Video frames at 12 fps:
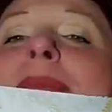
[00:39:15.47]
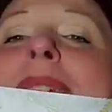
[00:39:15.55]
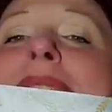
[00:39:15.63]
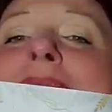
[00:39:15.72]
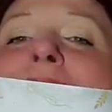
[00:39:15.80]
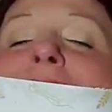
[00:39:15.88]

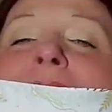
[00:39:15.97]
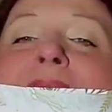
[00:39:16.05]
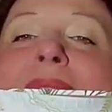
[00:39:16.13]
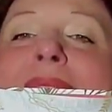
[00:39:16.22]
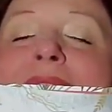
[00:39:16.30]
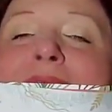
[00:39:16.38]
making that
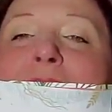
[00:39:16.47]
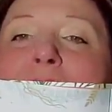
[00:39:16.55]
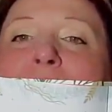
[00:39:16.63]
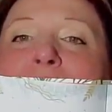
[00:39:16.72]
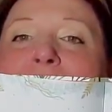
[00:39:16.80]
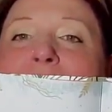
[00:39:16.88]

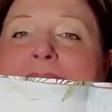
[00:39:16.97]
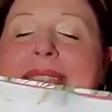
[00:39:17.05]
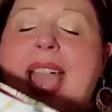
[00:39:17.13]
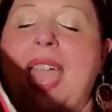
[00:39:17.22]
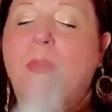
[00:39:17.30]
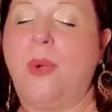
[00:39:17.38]
into like a
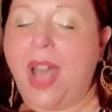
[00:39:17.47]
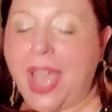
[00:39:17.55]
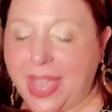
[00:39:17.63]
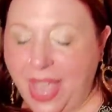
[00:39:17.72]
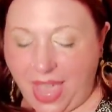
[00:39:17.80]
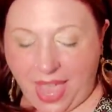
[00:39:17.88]

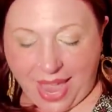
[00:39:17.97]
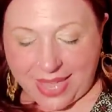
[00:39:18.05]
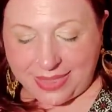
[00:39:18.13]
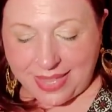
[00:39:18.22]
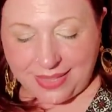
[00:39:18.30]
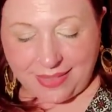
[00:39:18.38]
DIY.
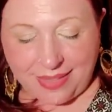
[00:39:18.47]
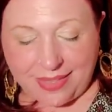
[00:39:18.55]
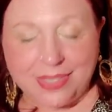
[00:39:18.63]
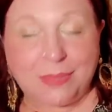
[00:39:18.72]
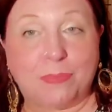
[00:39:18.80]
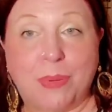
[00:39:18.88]
I think that
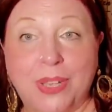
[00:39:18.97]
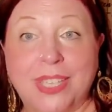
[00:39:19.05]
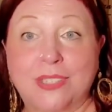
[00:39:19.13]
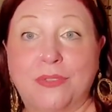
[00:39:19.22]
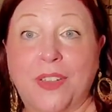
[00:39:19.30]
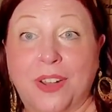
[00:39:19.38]
this book
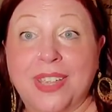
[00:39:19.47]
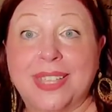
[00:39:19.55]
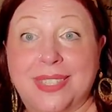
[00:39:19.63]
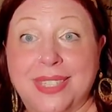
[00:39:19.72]
is very